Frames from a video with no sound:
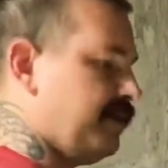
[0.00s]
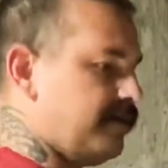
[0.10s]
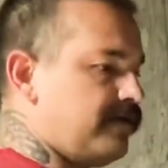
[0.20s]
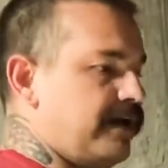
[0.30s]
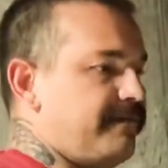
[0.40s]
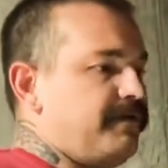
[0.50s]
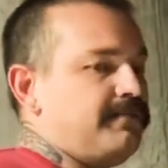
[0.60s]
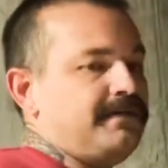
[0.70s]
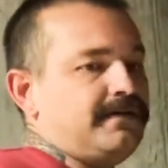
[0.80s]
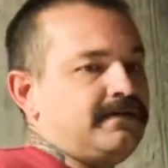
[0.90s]
crap on
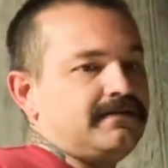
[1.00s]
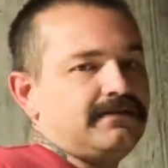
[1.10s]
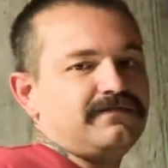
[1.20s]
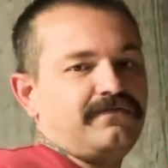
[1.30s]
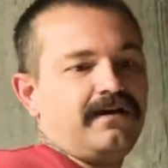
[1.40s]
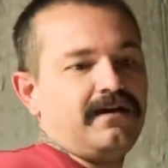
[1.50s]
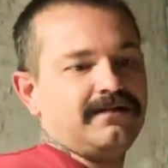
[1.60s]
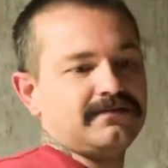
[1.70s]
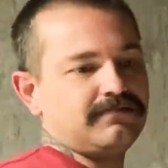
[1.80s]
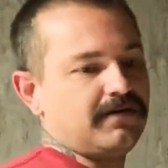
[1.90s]
me. That's fine,
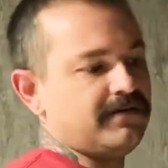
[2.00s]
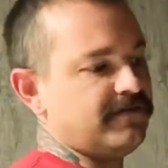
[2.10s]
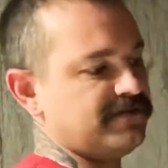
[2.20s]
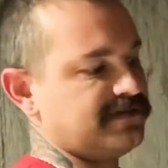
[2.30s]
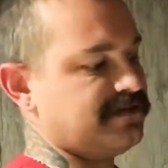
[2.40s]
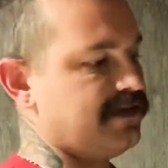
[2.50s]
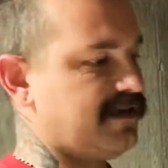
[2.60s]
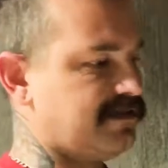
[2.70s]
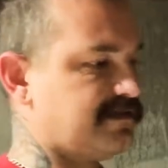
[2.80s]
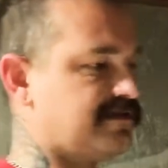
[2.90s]
it's part of owning
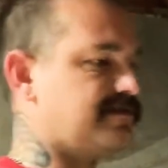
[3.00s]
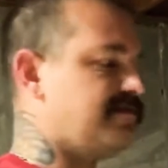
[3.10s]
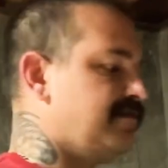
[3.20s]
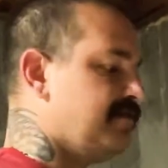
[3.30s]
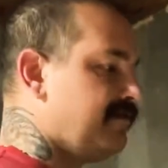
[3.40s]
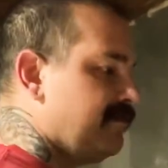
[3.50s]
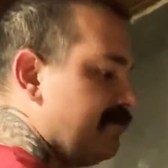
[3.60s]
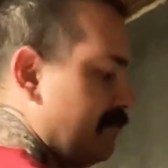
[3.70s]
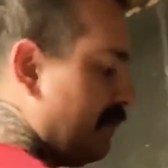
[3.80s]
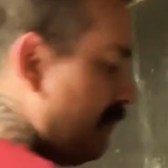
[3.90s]
snakes.
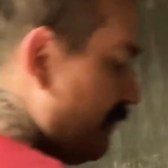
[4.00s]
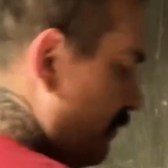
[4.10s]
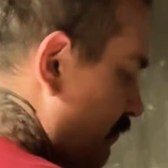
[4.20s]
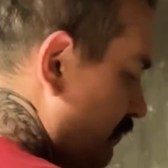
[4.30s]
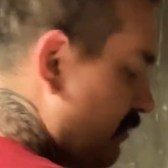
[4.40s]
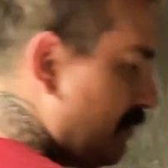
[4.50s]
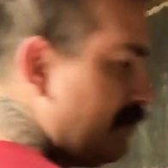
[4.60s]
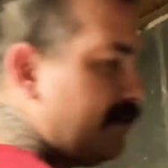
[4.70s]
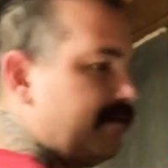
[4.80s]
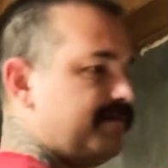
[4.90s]
Whatever, we'll clean
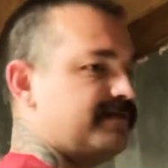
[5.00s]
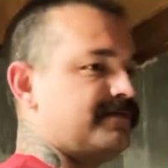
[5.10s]
up.